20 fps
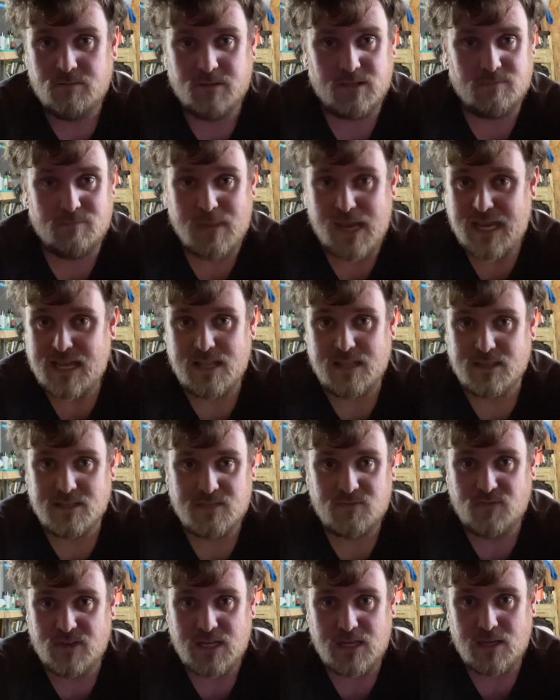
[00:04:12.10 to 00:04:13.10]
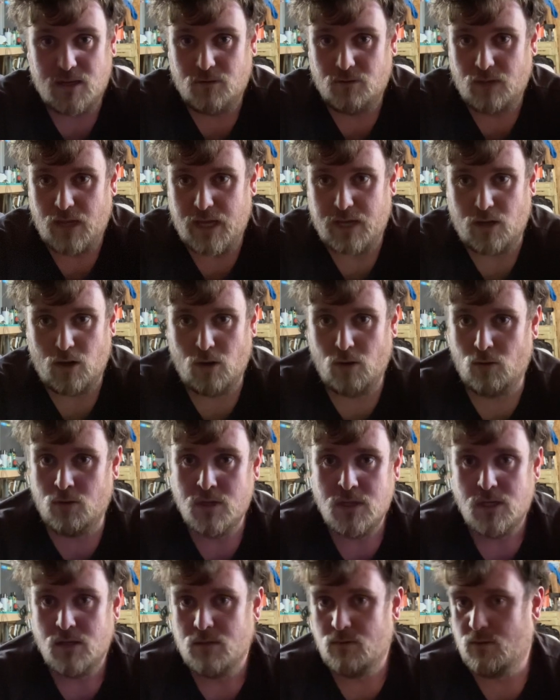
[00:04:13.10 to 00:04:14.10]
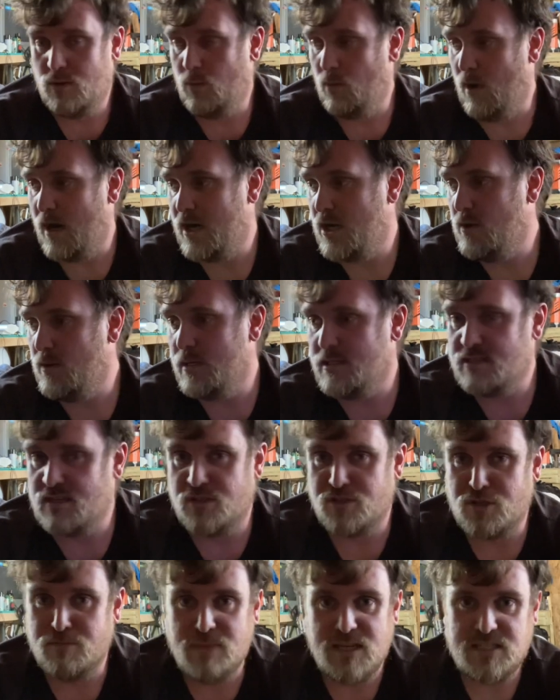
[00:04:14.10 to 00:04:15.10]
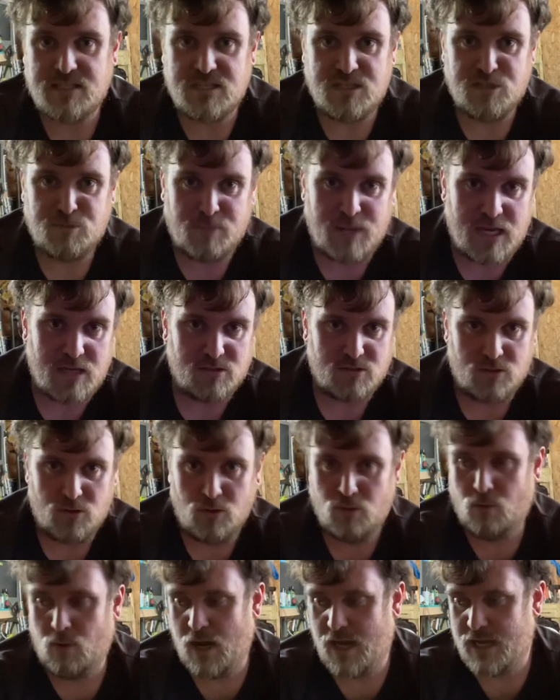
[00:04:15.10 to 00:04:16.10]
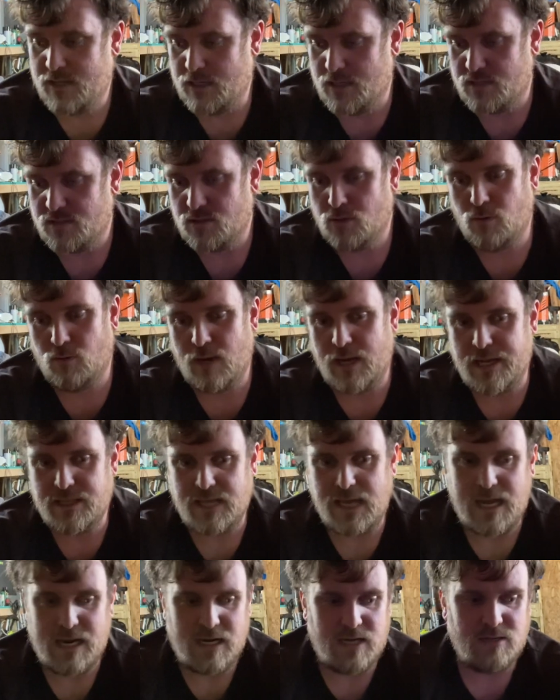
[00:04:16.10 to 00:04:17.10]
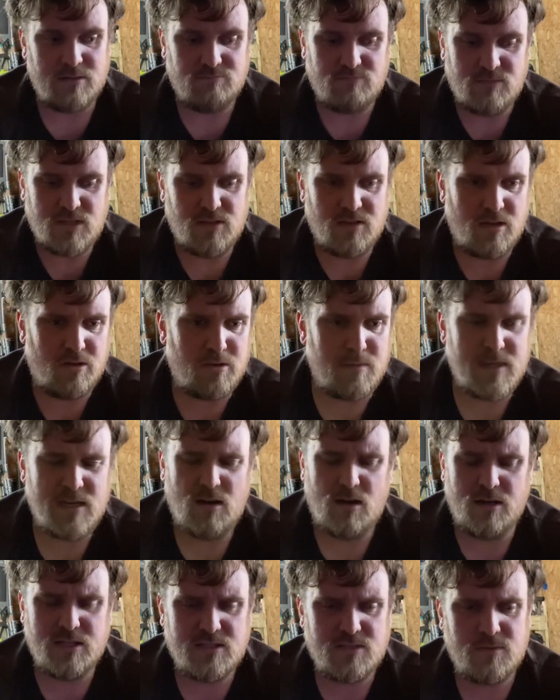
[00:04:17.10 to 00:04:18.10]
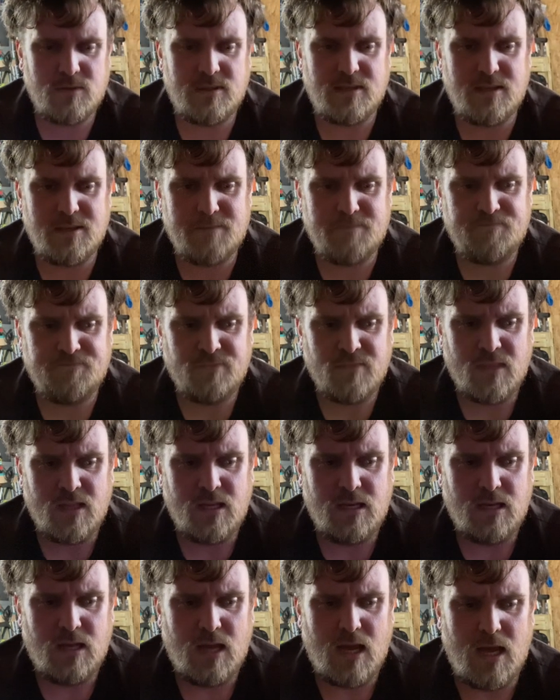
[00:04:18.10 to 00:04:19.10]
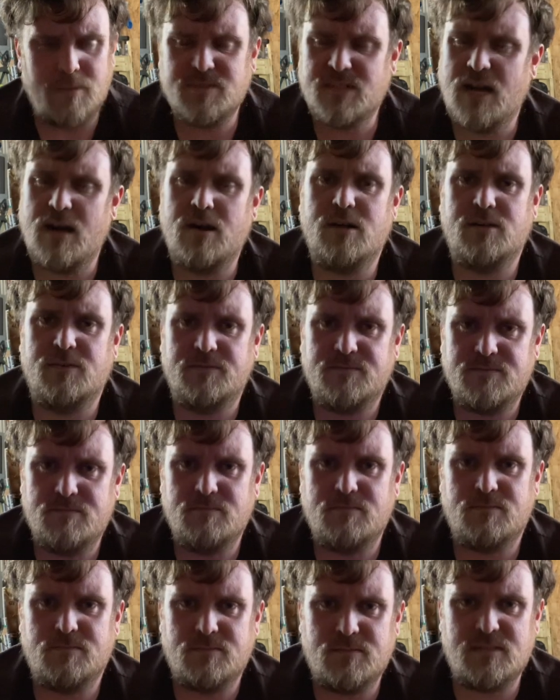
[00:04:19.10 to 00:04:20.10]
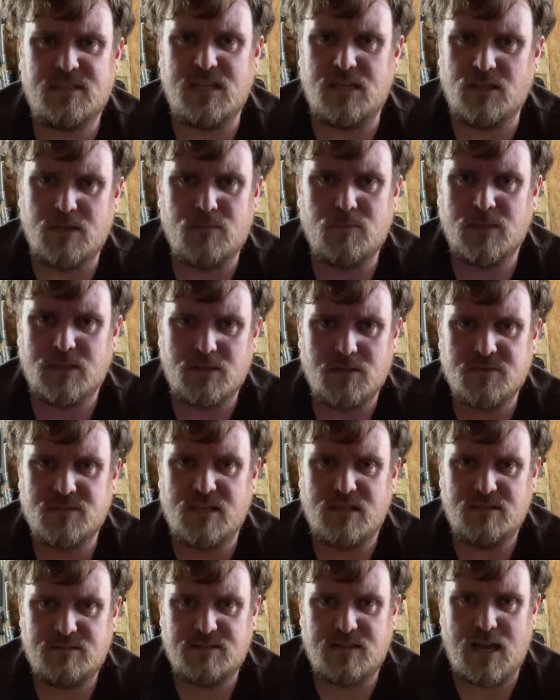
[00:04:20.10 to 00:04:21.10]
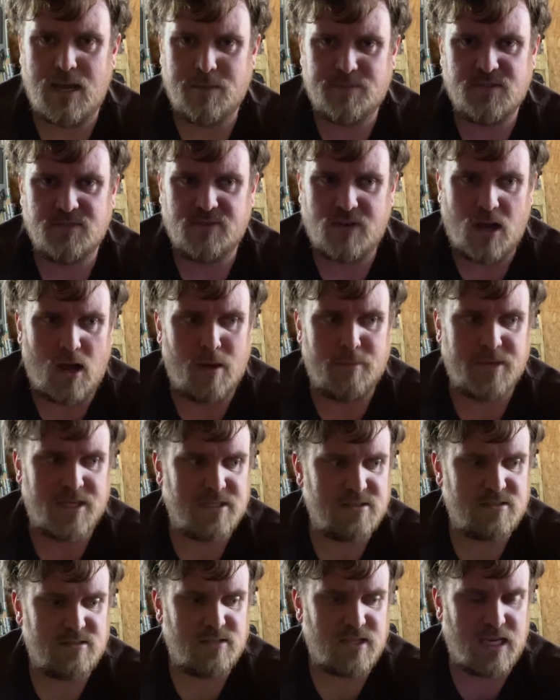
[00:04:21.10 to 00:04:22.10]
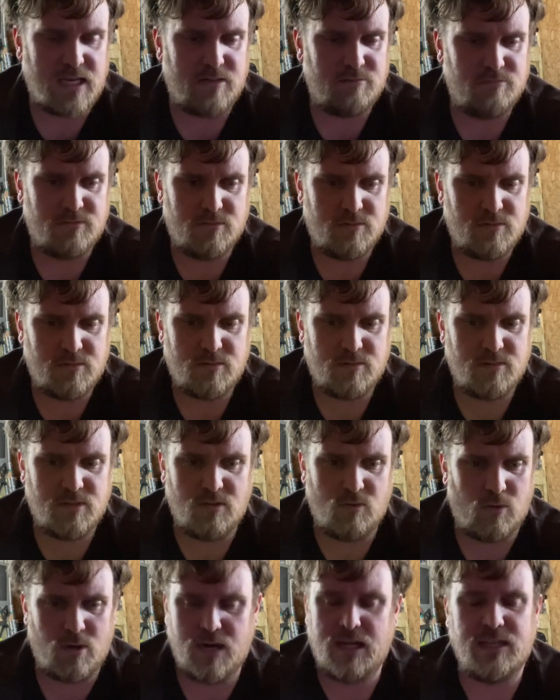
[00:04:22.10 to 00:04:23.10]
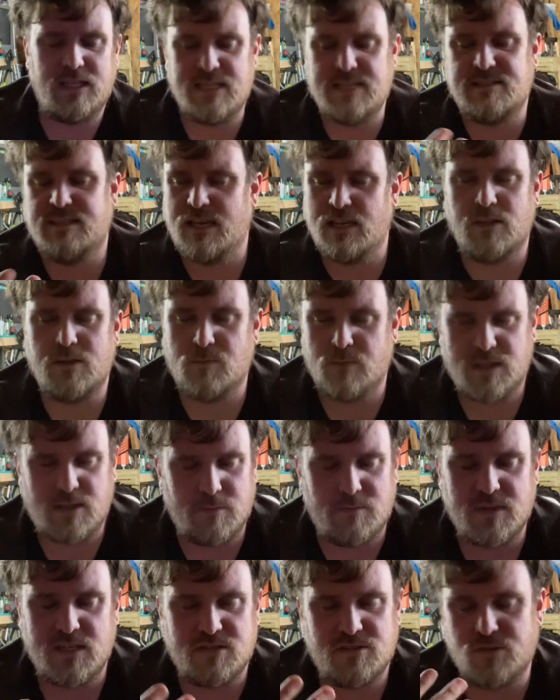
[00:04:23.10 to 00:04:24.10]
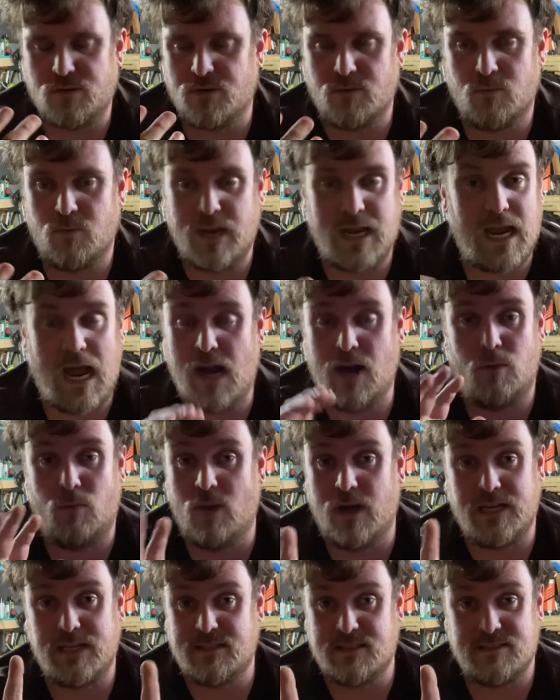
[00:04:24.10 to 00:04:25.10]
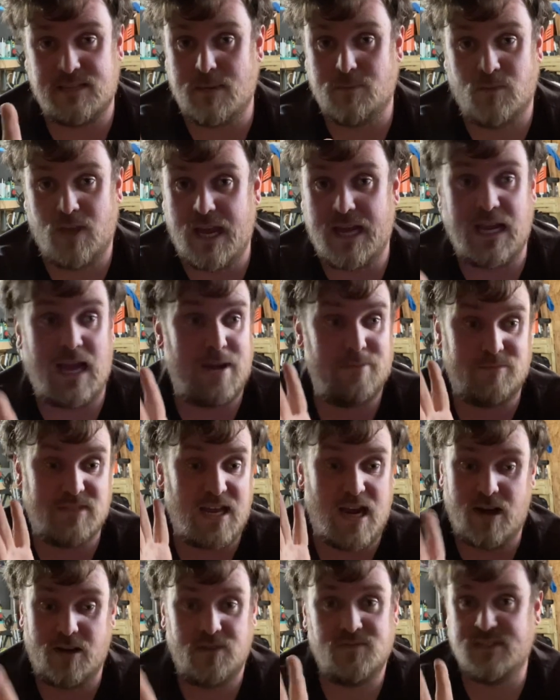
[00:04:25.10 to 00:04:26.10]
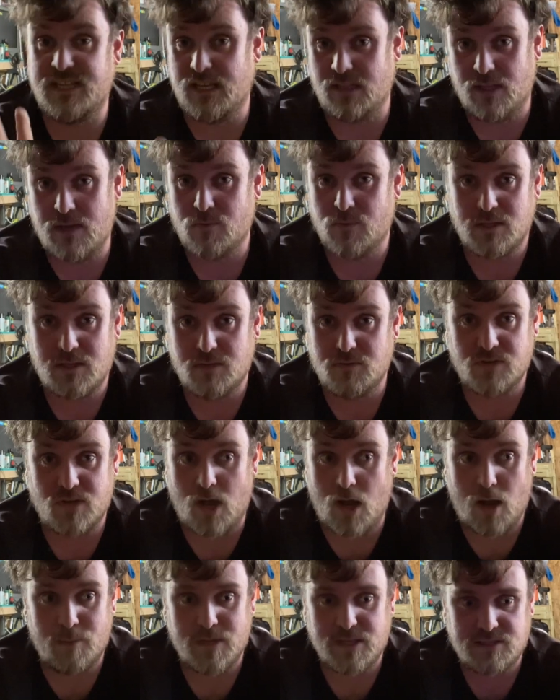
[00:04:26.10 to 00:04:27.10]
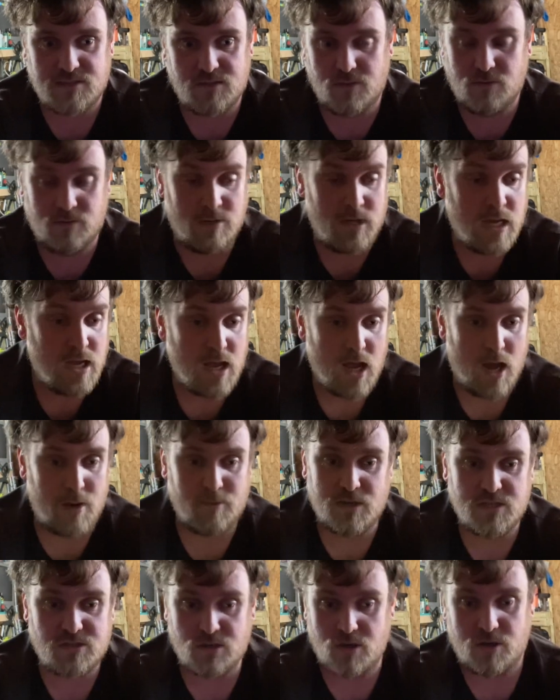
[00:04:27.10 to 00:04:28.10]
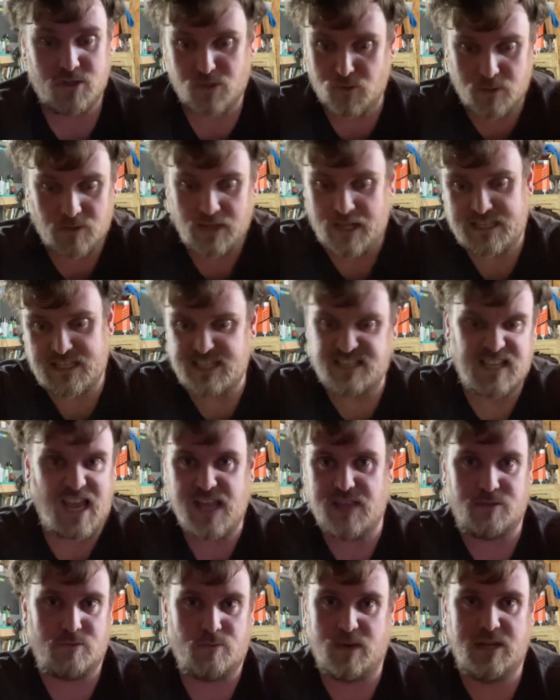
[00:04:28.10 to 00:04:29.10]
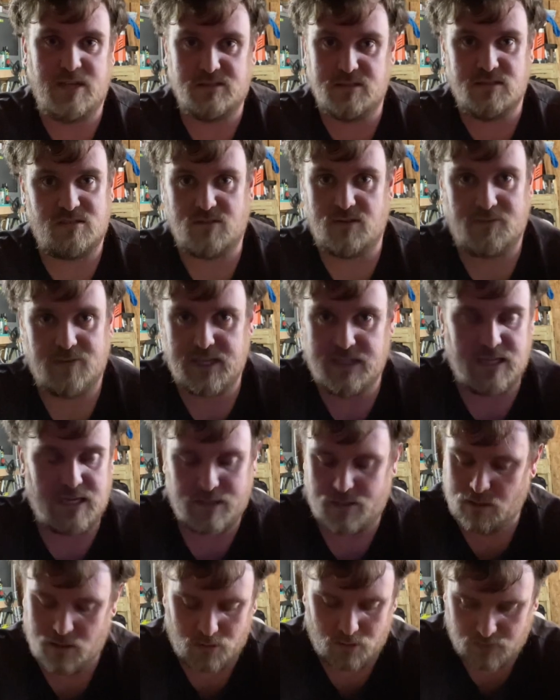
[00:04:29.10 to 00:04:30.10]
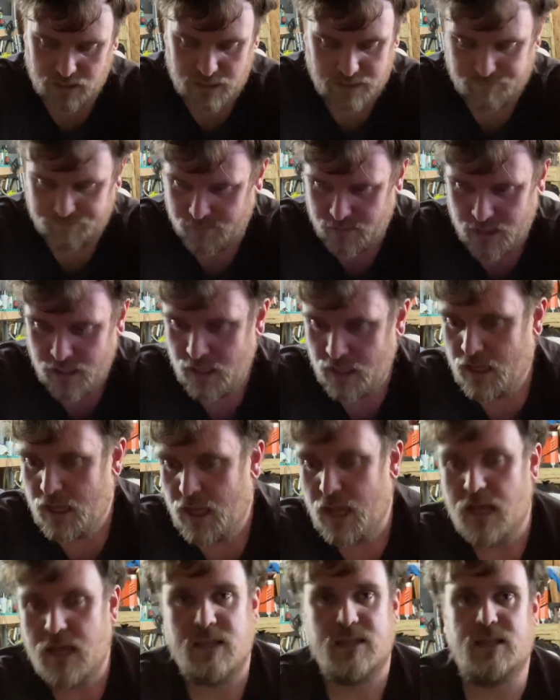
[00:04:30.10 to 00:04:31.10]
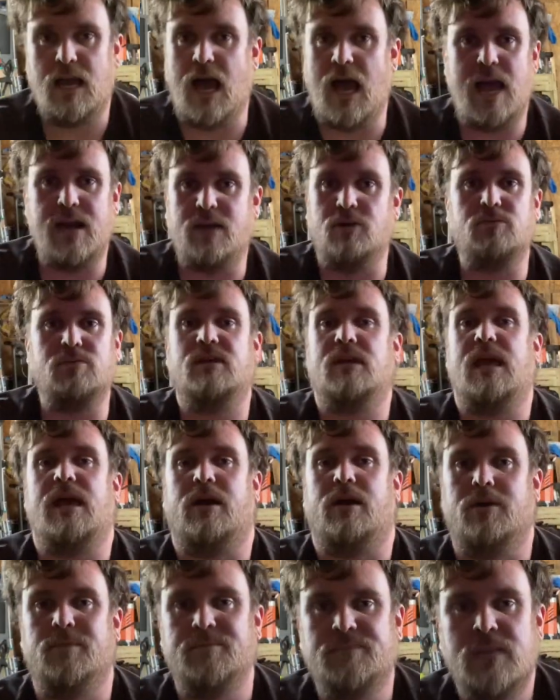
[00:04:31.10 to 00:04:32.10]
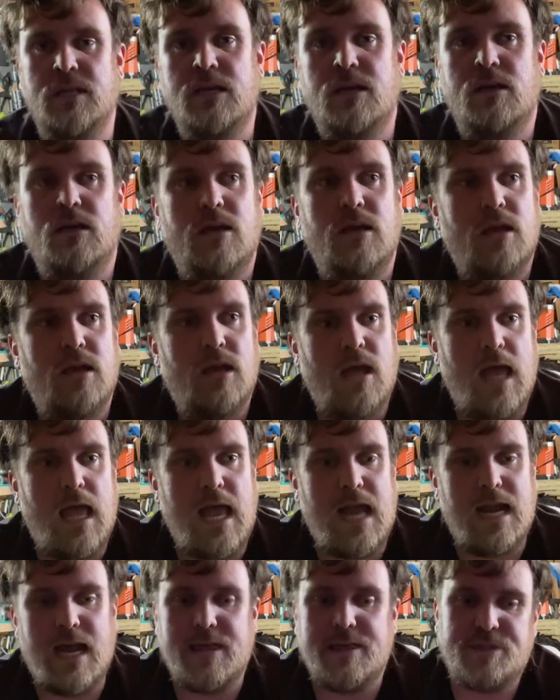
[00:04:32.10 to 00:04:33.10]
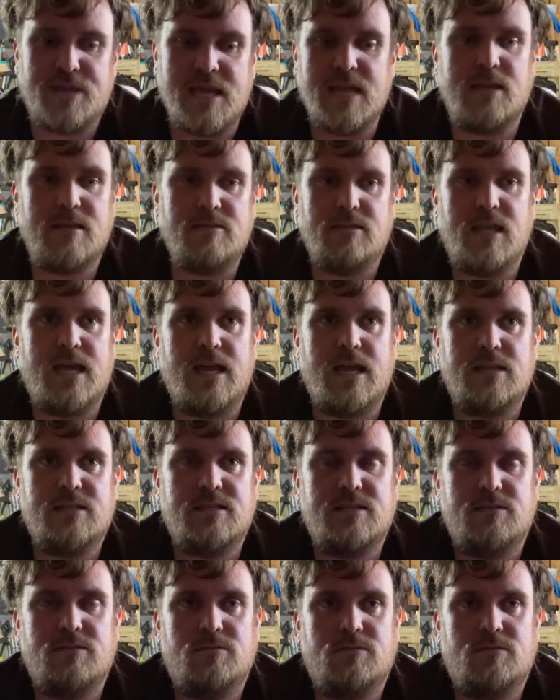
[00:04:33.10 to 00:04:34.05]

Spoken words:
making this video, like, oh, why are you in such a messy space, oh, why this, oh, why that, and you know, to be honest with you, I'm tired of dealing with those types of comments, and or at least dealing with them in a certain way. I don't want it to seem like I'm tired of dealing with those comments, so I'm going to start doing like these hate threads and stuff like that. No, I don't care. And I think that